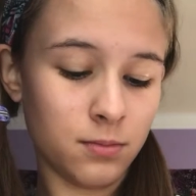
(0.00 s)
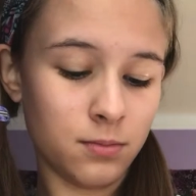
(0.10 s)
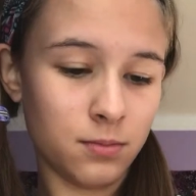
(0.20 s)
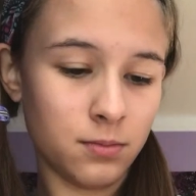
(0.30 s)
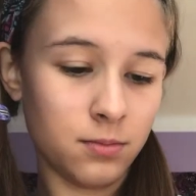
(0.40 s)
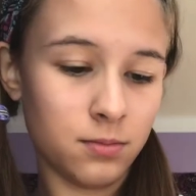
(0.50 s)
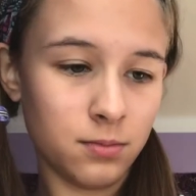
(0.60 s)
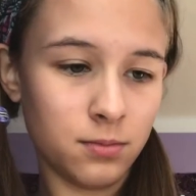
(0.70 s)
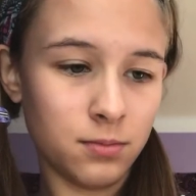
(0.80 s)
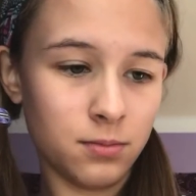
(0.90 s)

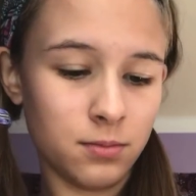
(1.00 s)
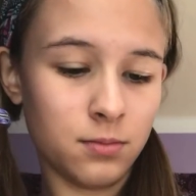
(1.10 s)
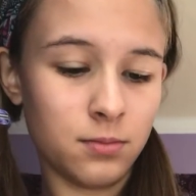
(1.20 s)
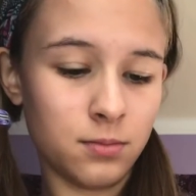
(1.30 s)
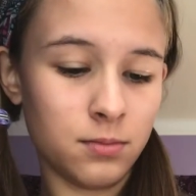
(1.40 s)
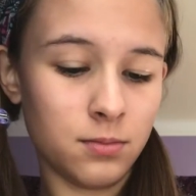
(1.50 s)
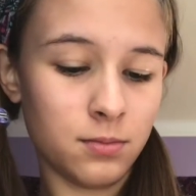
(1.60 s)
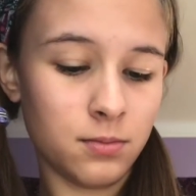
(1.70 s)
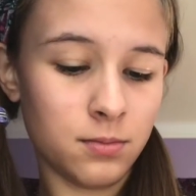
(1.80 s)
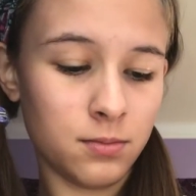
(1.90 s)

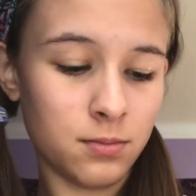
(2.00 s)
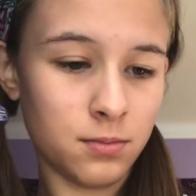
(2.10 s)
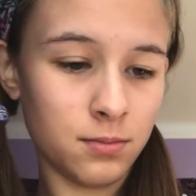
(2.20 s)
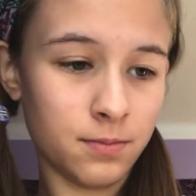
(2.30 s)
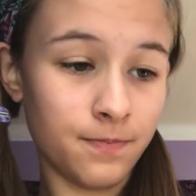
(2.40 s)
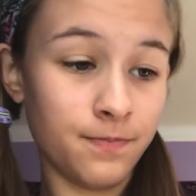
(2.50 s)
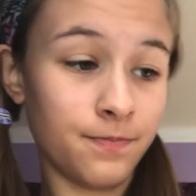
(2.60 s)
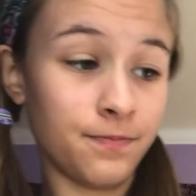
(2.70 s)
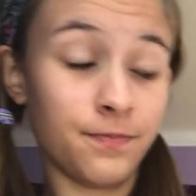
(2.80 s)
Nothing is said.